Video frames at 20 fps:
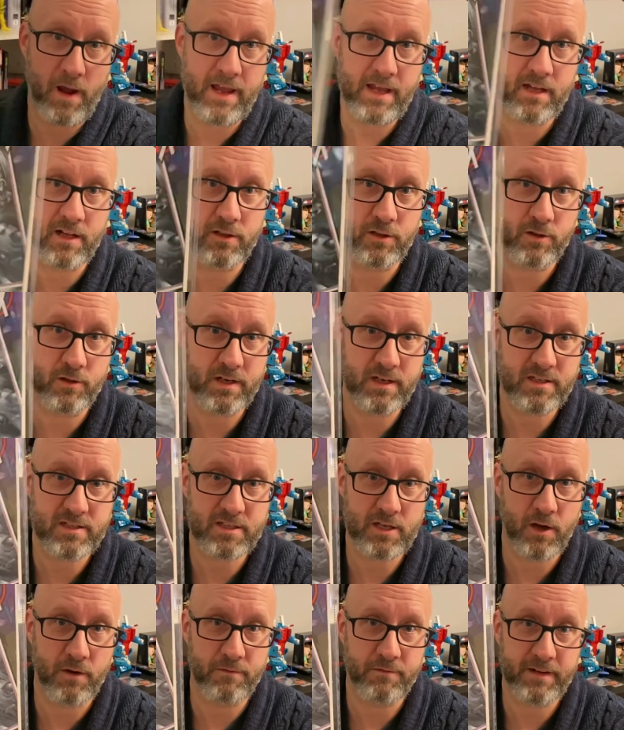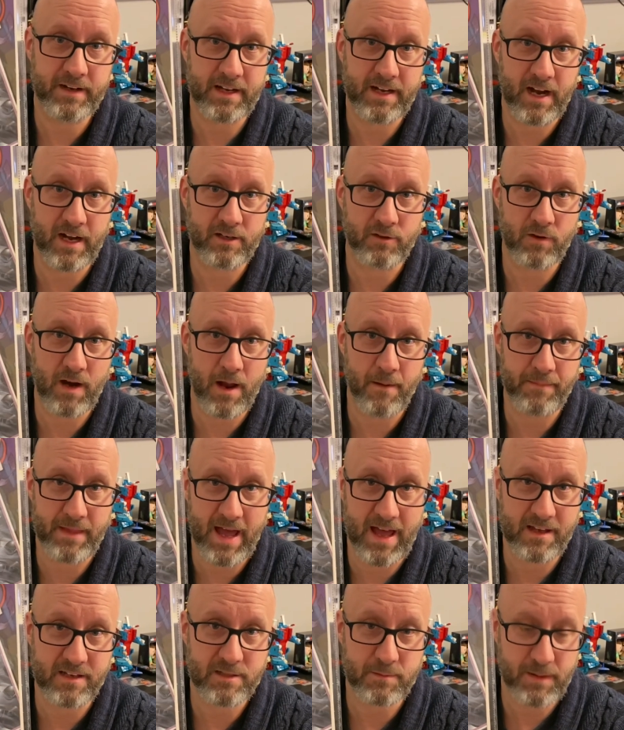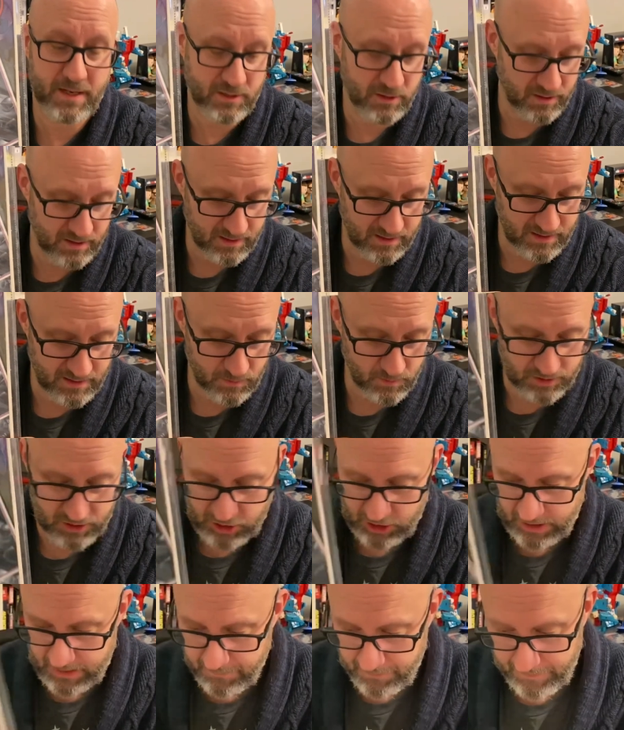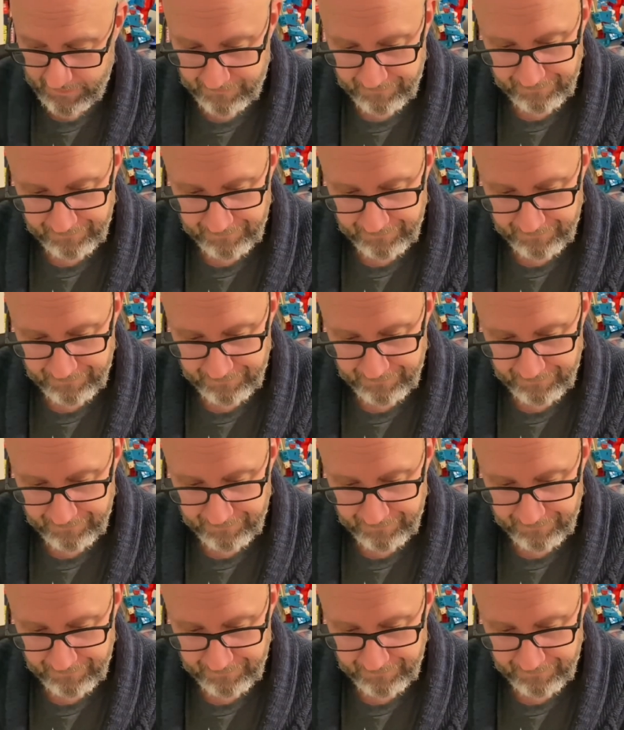included, so figured I'd grab that, especially because it was cheap.